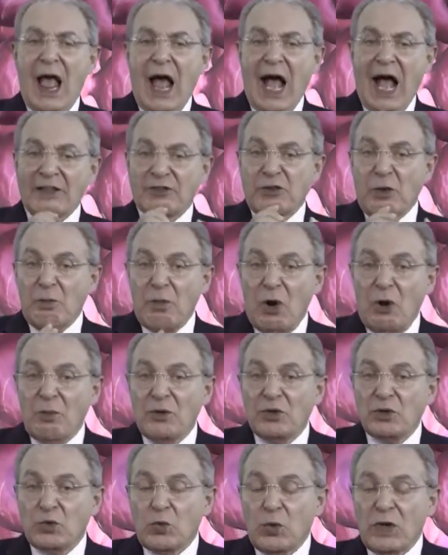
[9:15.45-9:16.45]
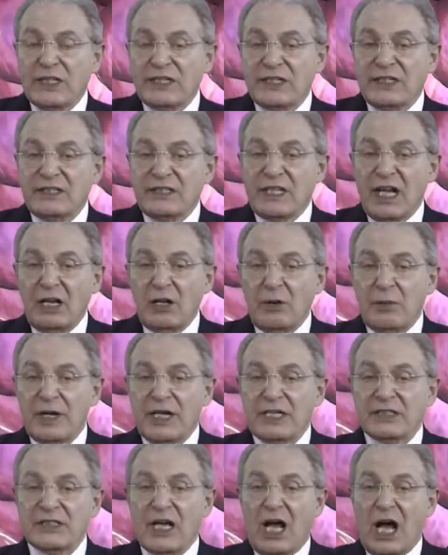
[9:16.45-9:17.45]
At the moment when
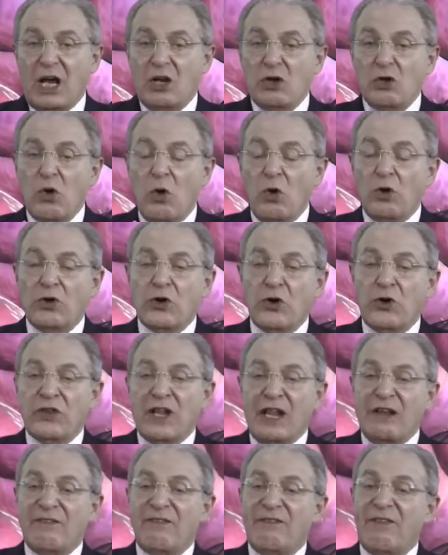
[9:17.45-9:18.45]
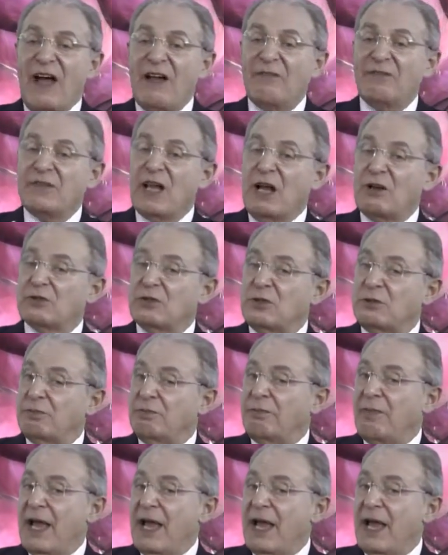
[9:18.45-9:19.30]
telomeres are longer than 5,000